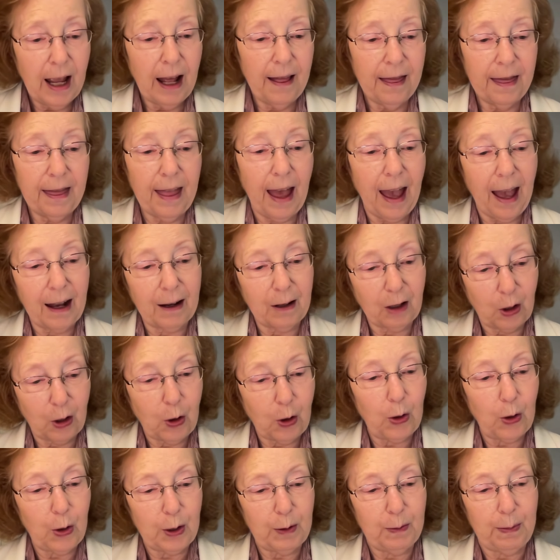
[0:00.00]
That
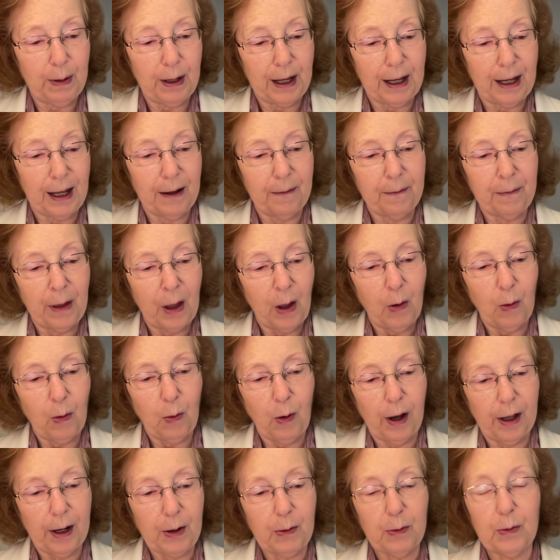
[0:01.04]
could be
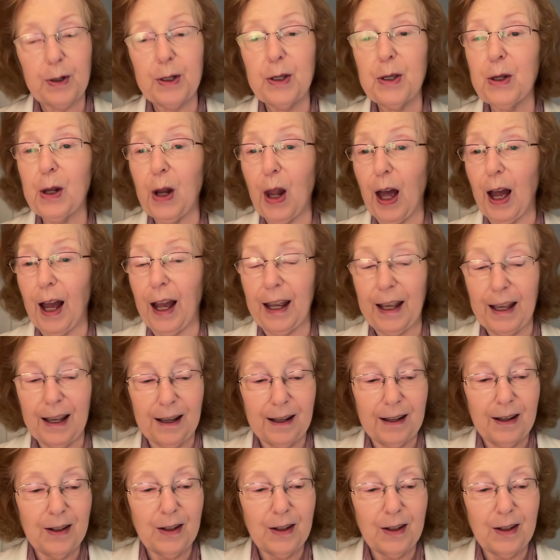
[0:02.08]
what it was like,